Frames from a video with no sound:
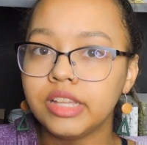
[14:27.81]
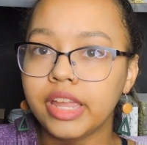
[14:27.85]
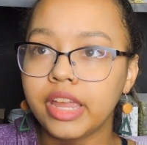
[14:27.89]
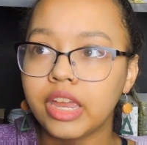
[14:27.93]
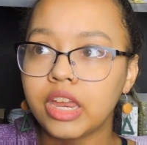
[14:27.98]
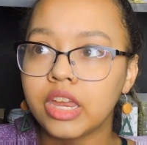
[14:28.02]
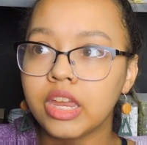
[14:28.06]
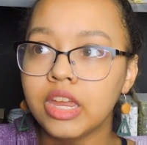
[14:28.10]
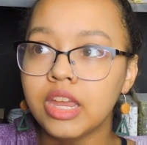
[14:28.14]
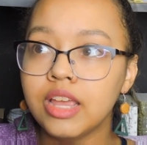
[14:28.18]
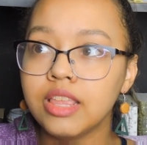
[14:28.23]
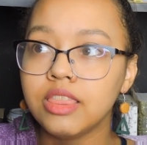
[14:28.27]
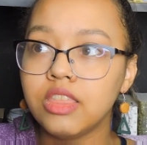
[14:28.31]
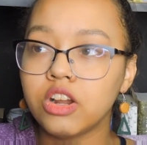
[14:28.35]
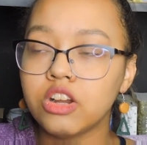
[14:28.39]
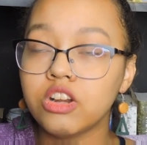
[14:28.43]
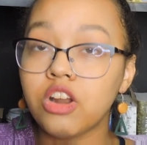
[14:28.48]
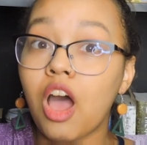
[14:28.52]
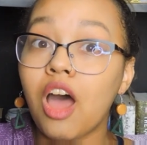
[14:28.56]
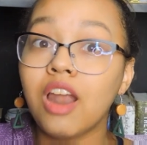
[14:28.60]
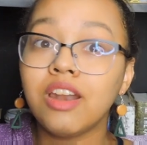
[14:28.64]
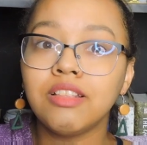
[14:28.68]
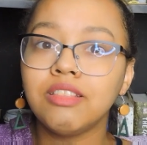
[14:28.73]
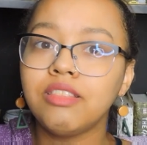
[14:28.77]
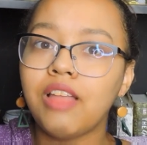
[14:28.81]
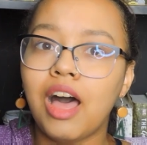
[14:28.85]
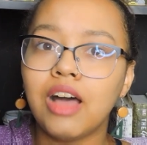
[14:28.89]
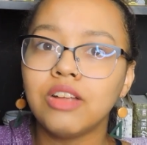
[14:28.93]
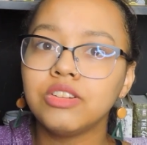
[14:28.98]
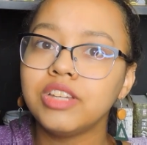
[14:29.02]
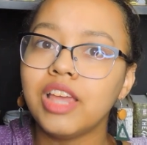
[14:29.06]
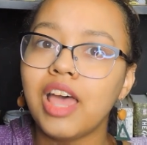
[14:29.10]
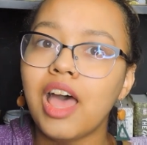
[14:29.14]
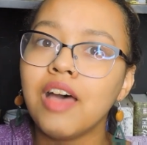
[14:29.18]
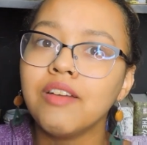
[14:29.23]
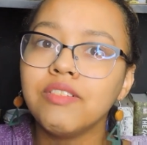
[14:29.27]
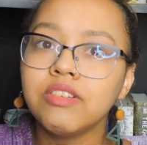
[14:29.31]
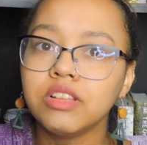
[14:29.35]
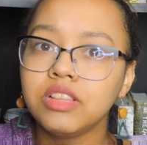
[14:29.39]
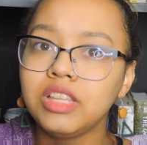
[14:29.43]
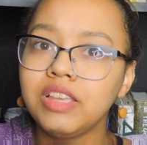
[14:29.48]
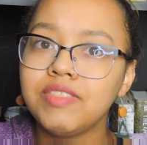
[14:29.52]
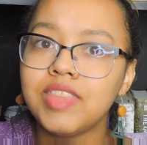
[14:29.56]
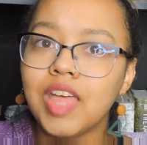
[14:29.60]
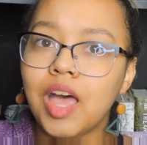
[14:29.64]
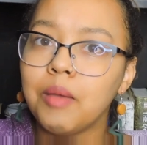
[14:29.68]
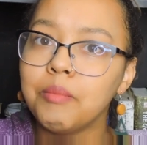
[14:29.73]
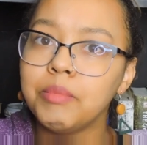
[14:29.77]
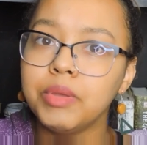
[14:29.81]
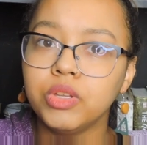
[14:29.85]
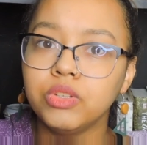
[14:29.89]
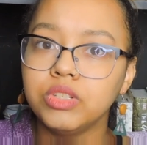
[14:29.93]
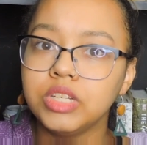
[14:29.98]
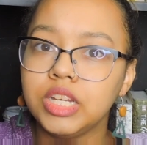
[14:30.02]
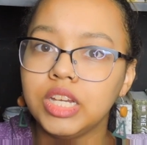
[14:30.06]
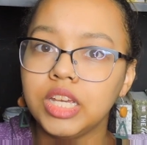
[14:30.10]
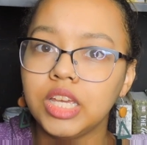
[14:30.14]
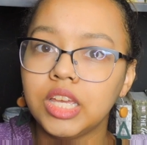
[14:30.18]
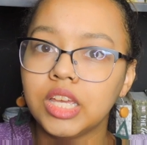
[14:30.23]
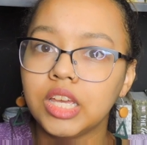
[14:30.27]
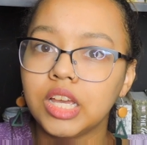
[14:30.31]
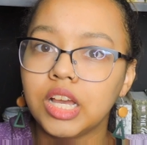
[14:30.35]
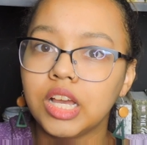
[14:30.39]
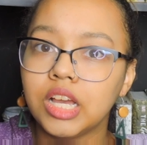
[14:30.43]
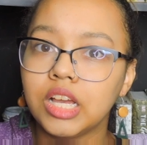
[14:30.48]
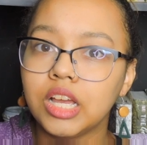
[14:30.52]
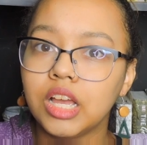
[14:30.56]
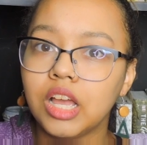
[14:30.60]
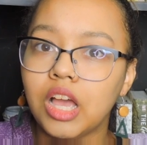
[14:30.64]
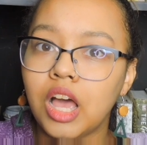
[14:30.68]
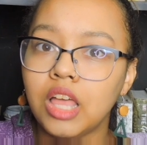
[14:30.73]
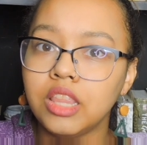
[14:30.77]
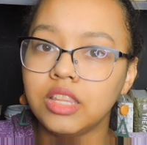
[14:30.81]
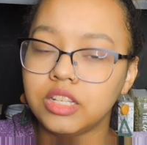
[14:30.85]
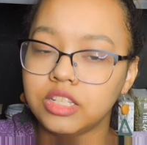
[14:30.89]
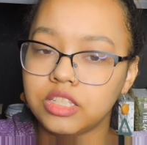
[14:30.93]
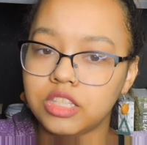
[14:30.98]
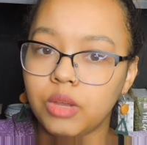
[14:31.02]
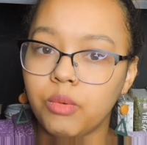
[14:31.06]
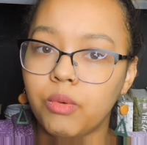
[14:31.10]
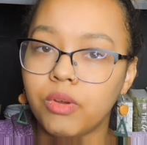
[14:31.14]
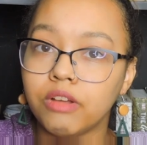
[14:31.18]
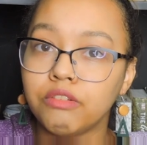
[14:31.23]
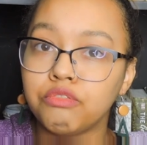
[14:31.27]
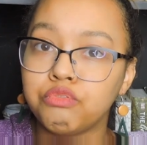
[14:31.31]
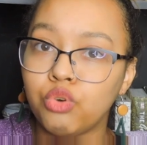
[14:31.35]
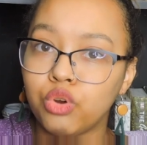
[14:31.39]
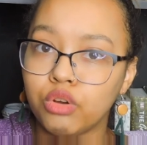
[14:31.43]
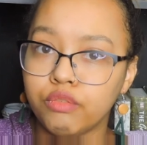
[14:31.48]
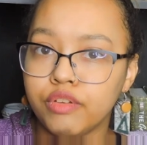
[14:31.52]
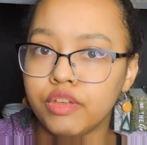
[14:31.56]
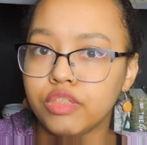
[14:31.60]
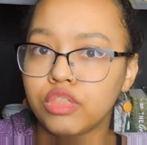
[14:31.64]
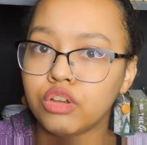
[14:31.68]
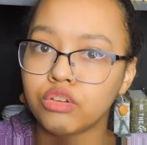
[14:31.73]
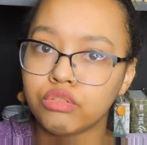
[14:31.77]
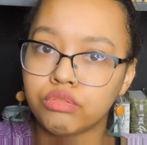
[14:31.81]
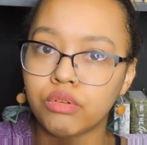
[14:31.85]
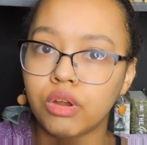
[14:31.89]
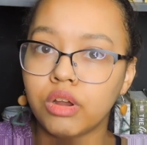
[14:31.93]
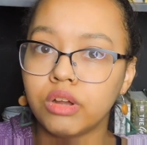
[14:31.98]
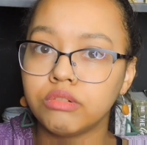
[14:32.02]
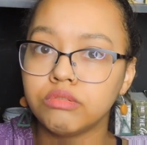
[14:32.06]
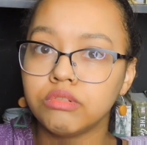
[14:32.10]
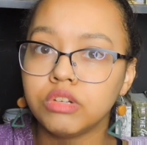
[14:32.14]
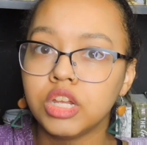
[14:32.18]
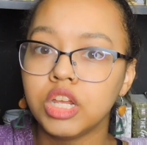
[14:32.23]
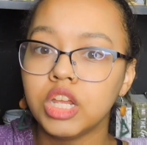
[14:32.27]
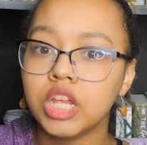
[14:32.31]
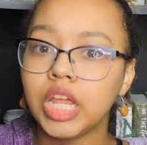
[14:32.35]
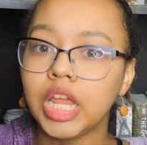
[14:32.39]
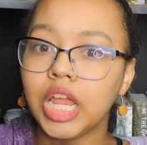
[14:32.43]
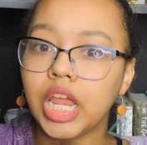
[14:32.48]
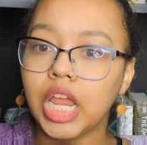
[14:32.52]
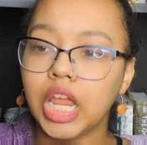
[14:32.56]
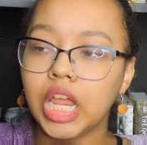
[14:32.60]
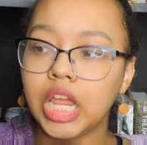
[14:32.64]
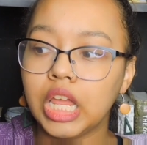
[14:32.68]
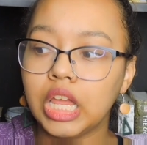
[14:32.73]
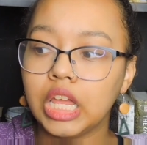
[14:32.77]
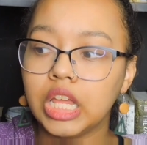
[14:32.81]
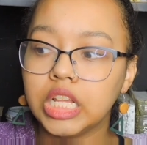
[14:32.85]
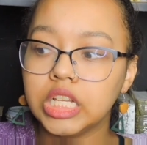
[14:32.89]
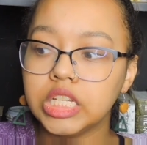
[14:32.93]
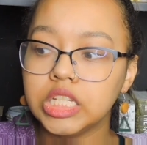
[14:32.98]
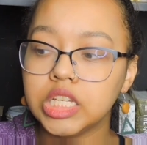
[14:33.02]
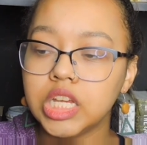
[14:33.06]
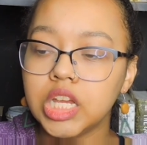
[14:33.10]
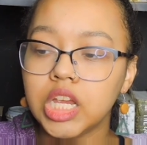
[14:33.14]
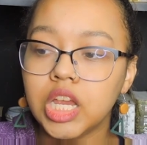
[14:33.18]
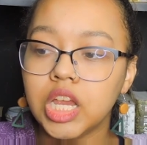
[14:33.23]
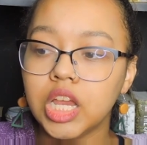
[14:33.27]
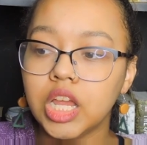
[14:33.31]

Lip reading: Like, they're not allowed to ever leave that building unless they want to forfeit their throne. And,